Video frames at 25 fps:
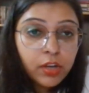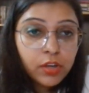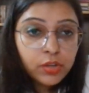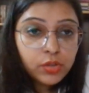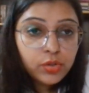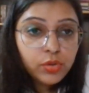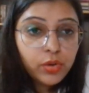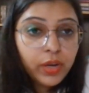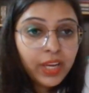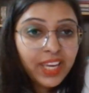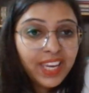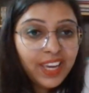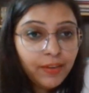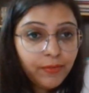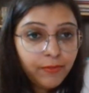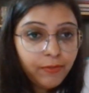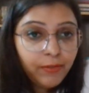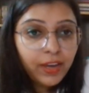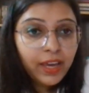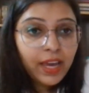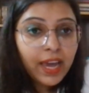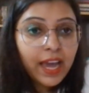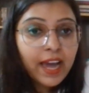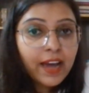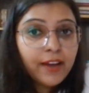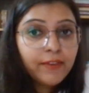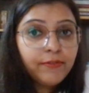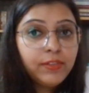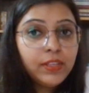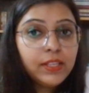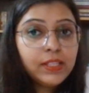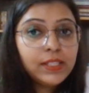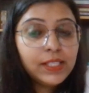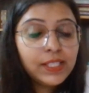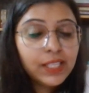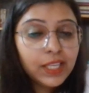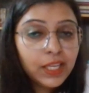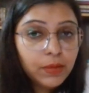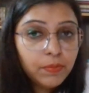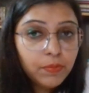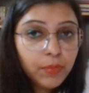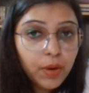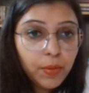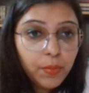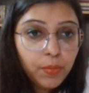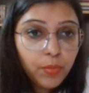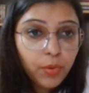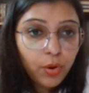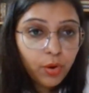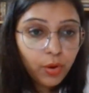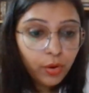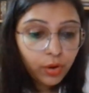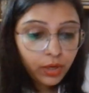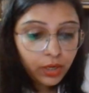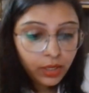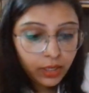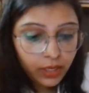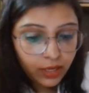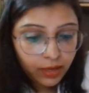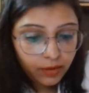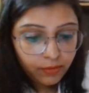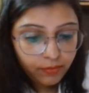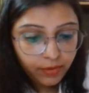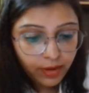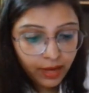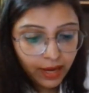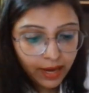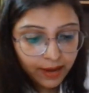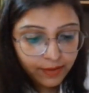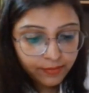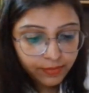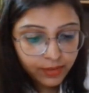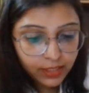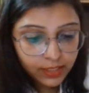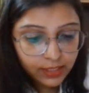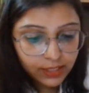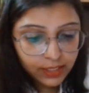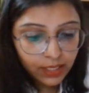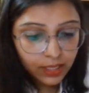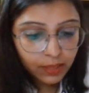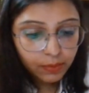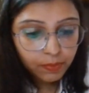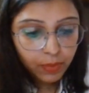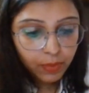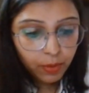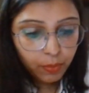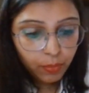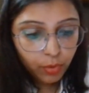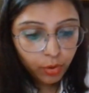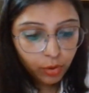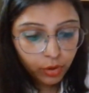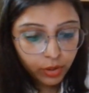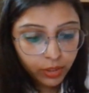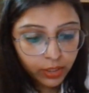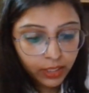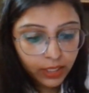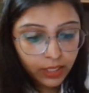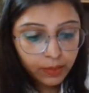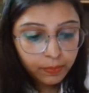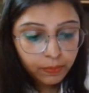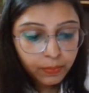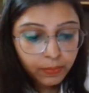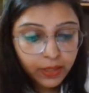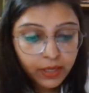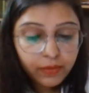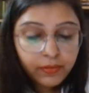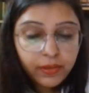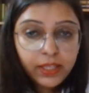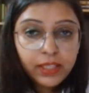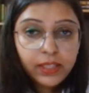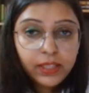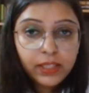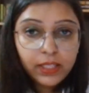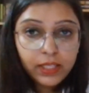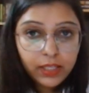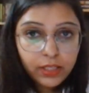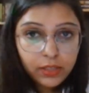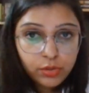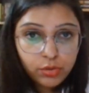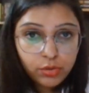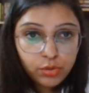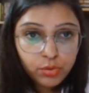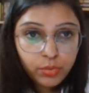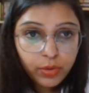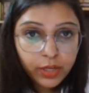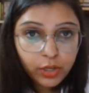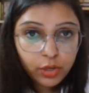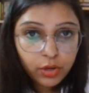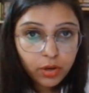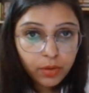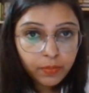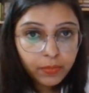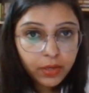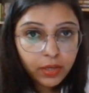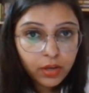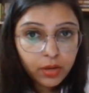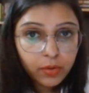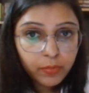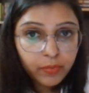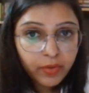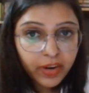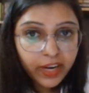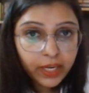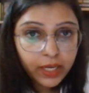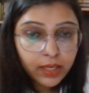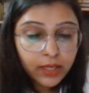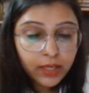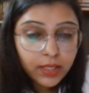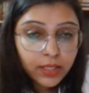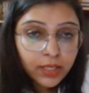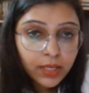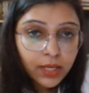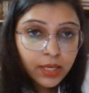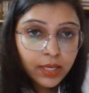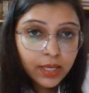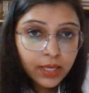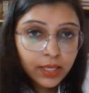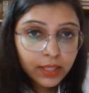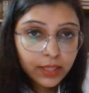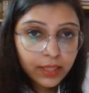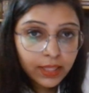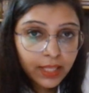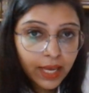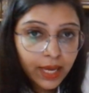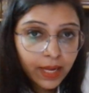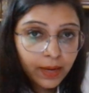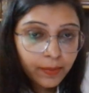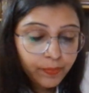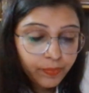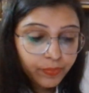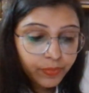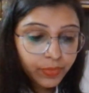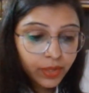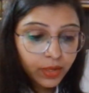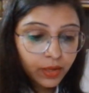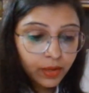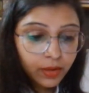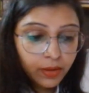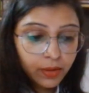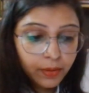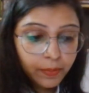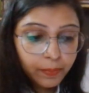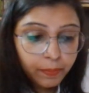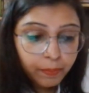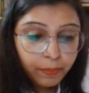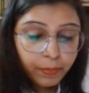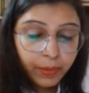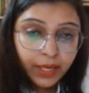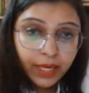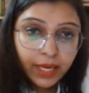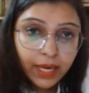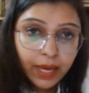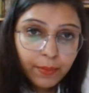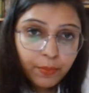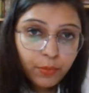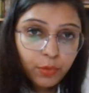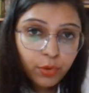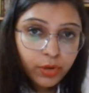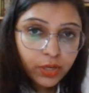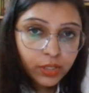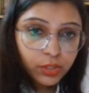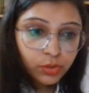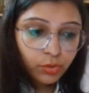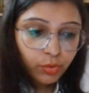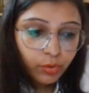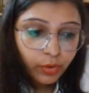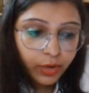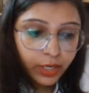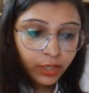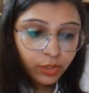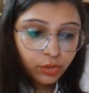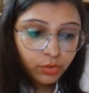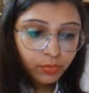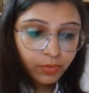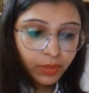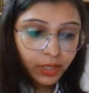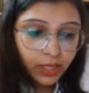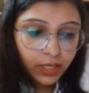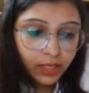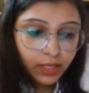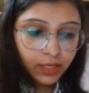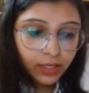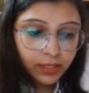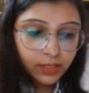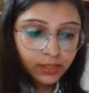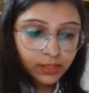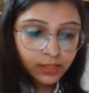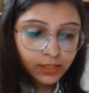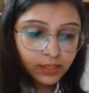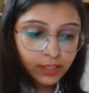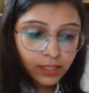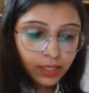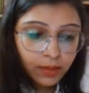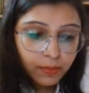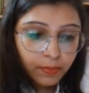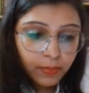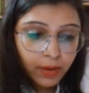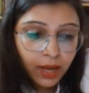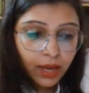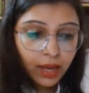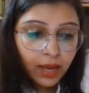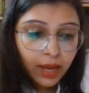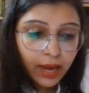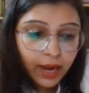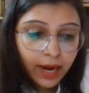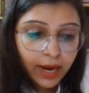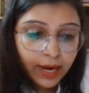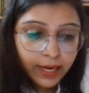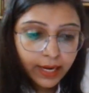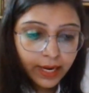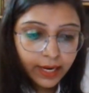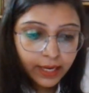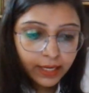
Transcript: So if we have the sigma bond in between these two atomic orbital, then BMO is going to be sigma and